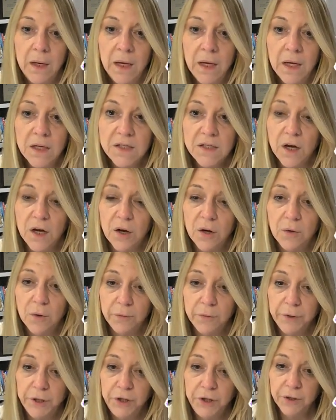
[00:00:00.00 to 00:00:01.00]
So
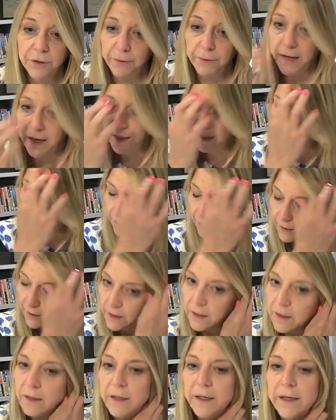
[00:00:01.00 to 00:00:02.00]
when you're ready, you're going to
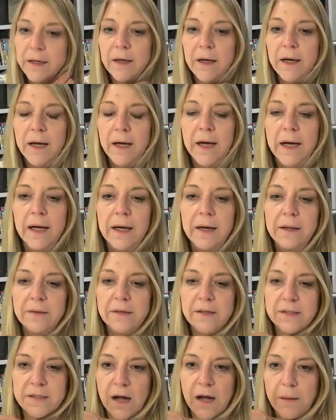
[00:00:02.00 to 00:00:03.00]
click the
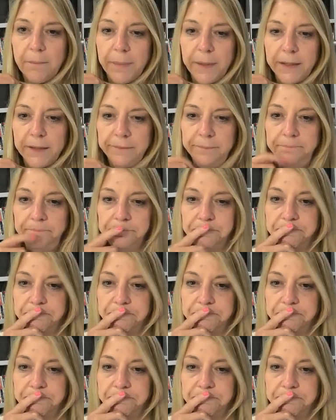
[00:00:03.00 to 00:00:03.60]
stop button.